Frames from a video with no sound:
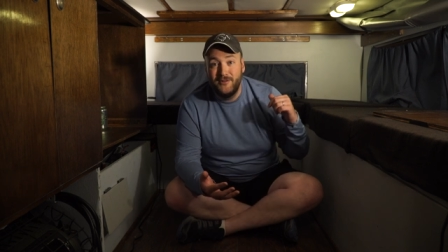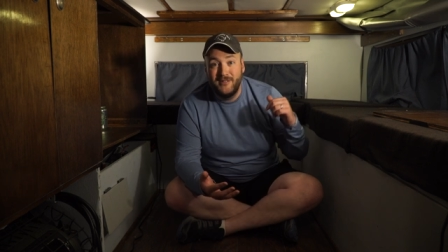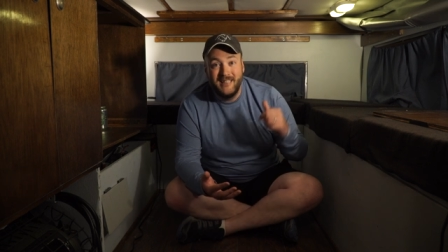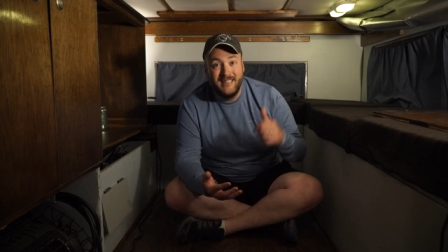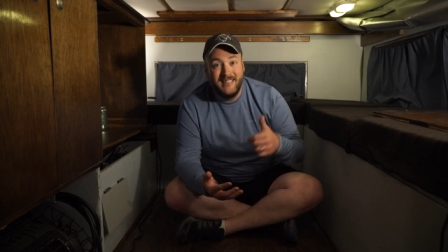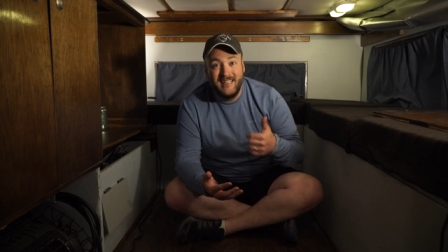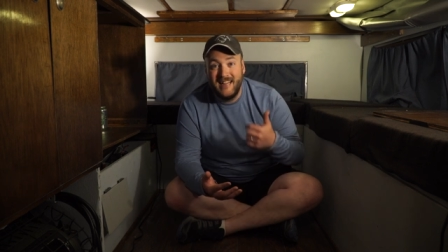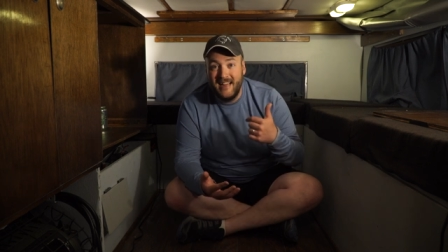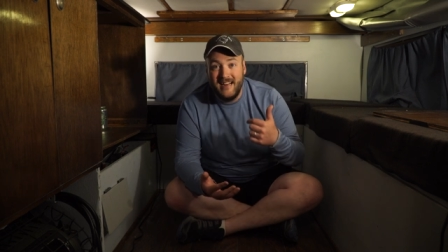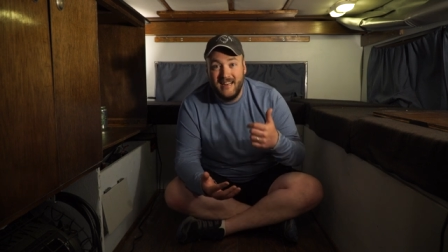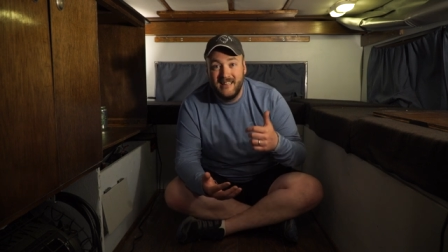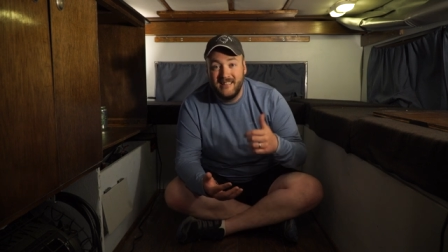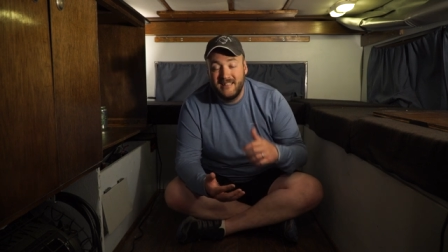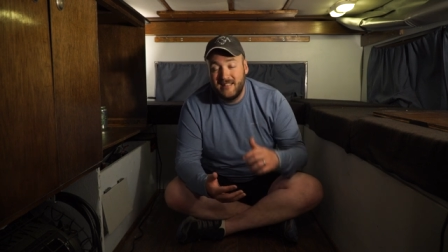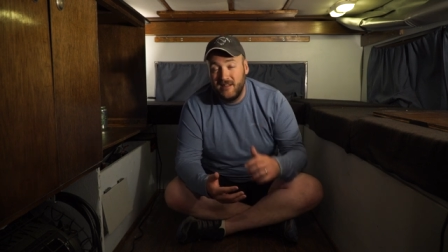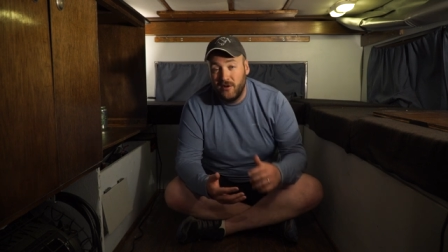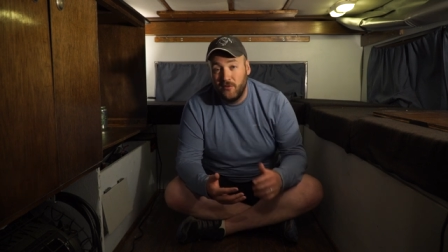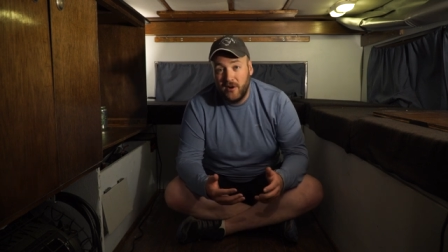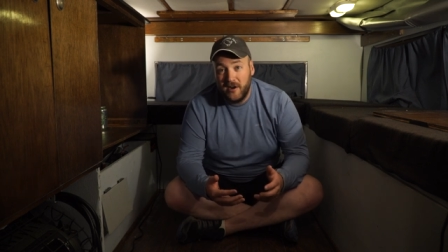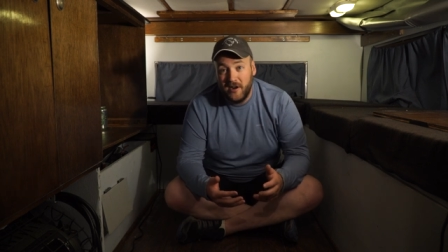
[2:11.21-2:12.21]
using it today and it's
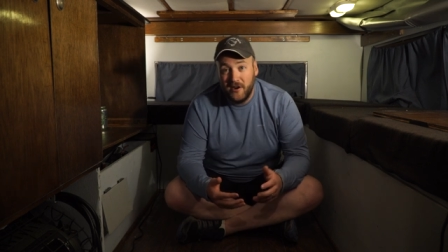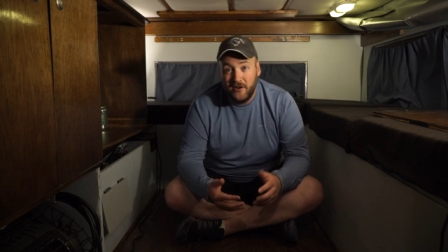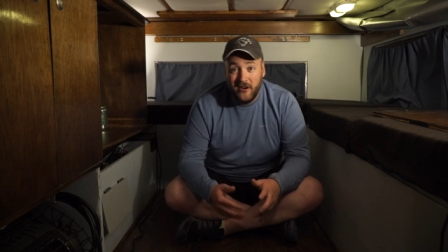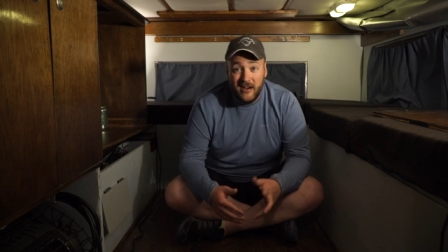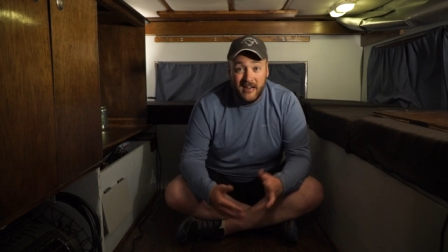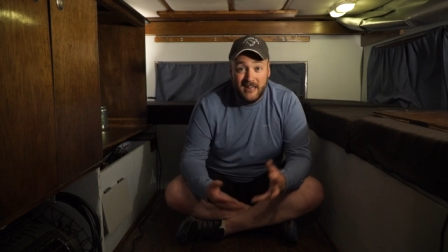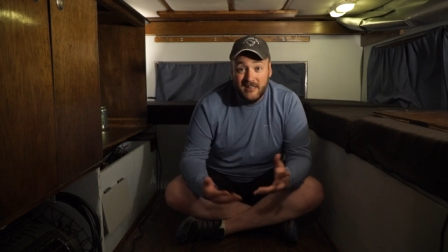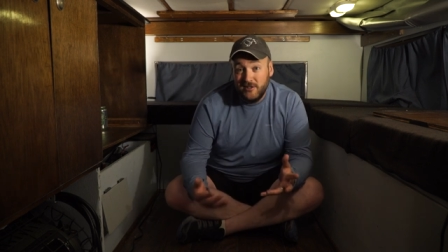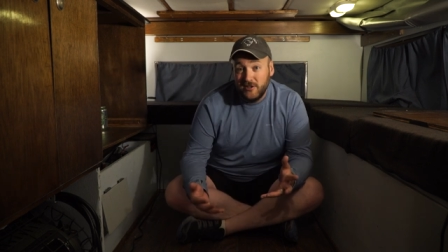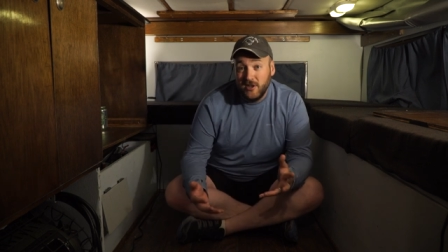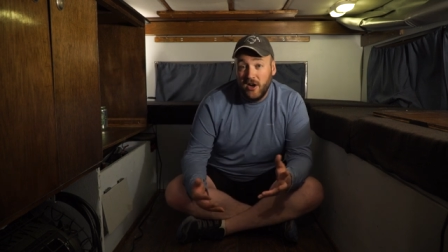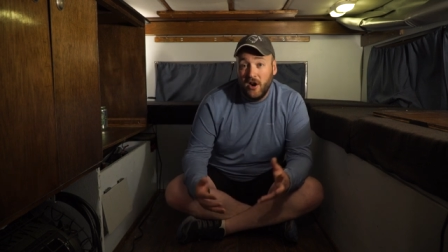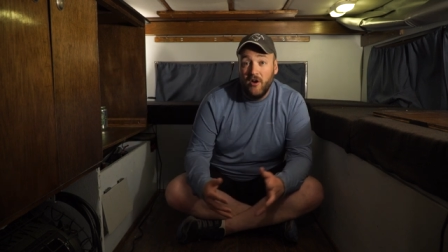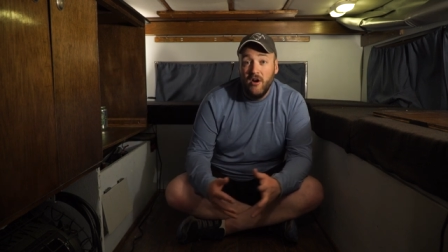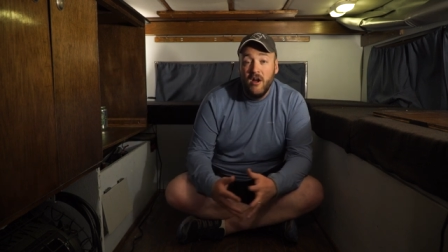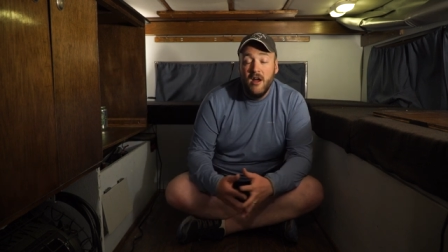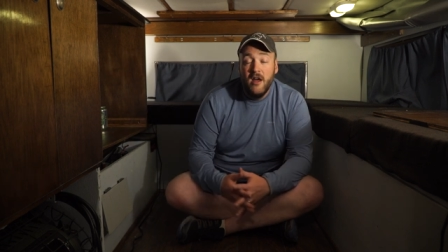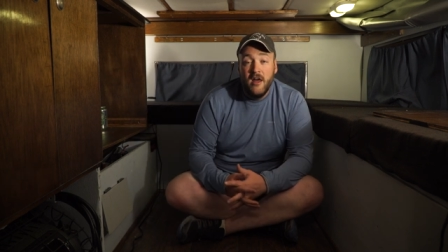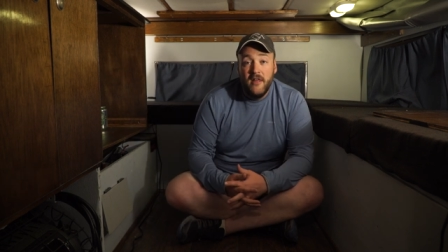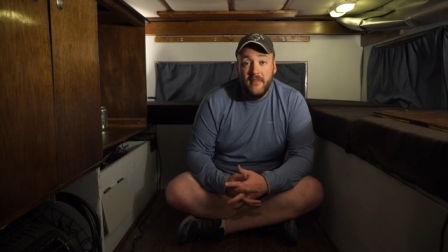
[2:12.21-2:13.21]
still working great. So
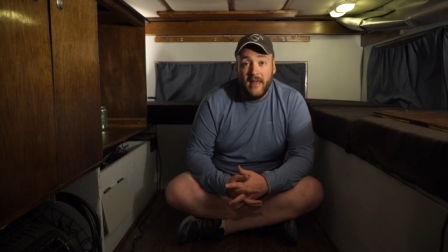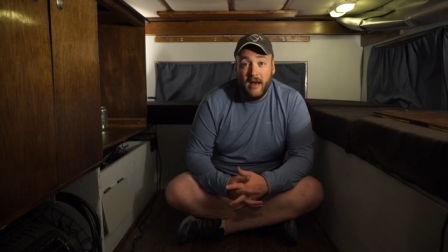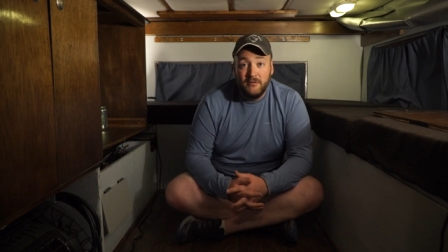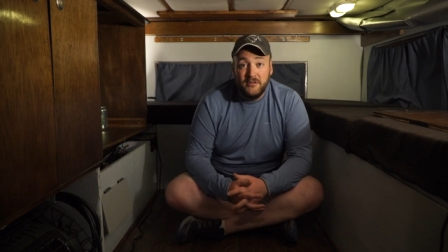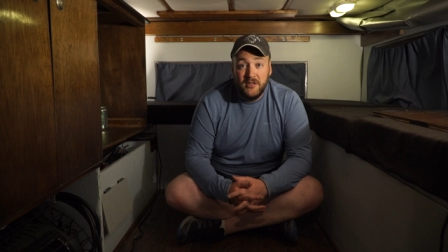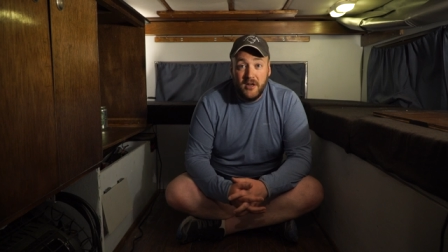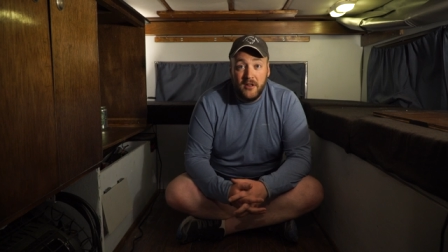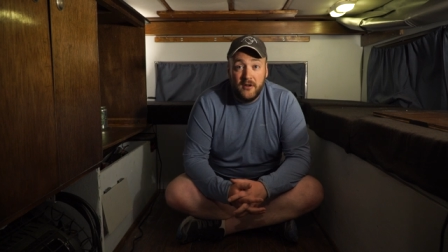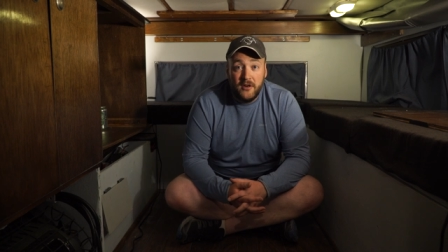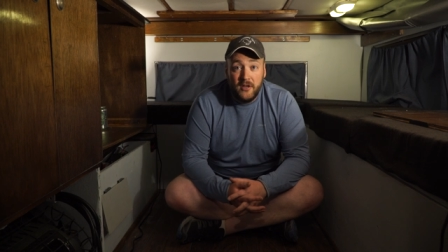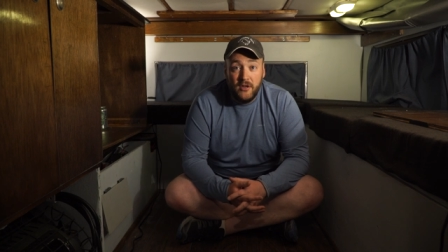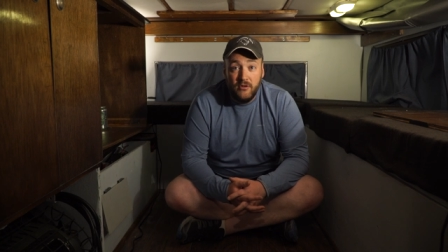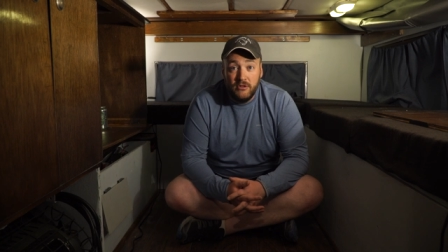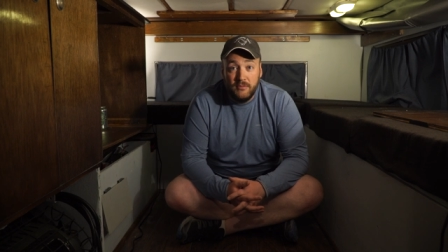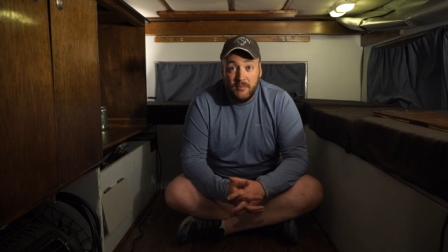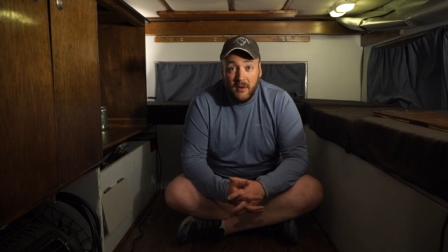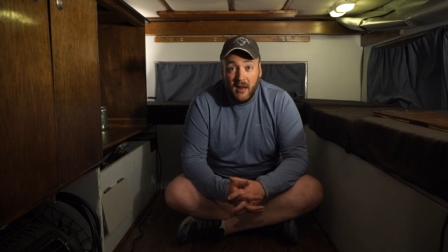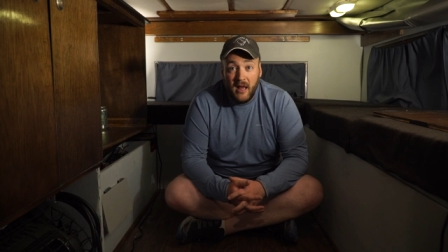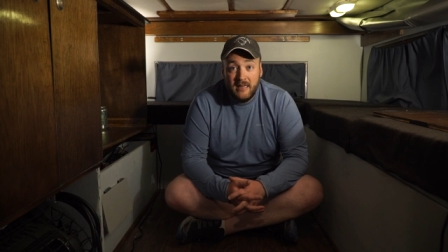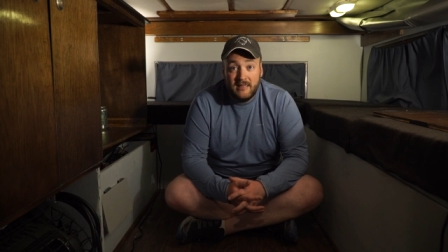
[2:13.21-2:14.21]
that was another
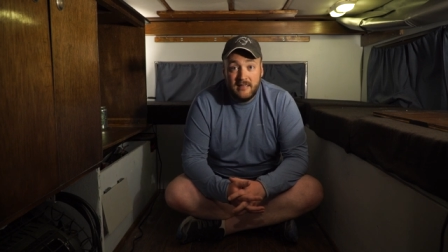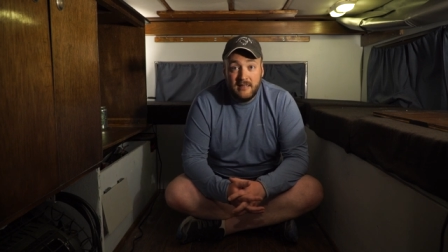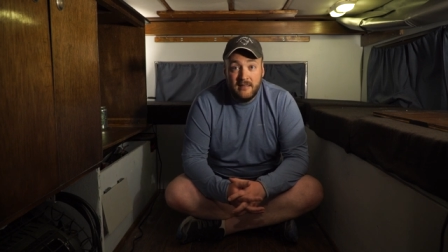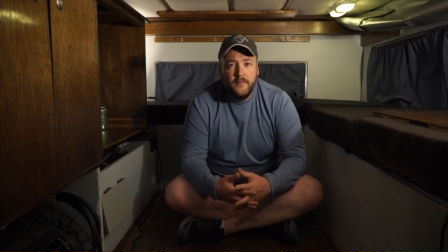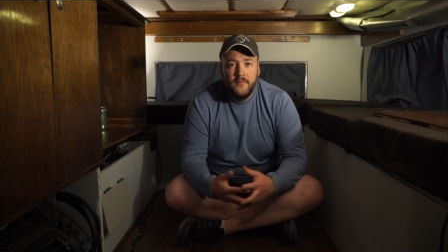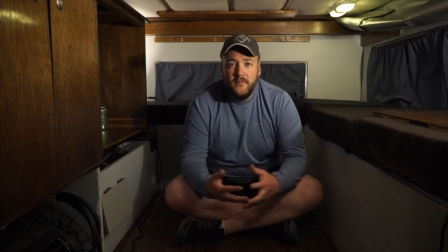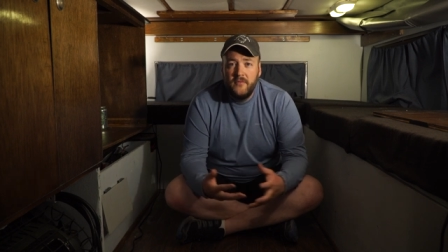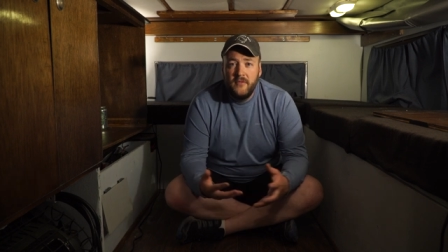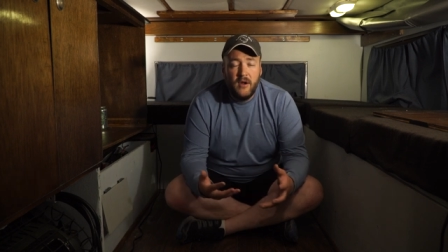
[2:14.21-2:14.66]
huge plus.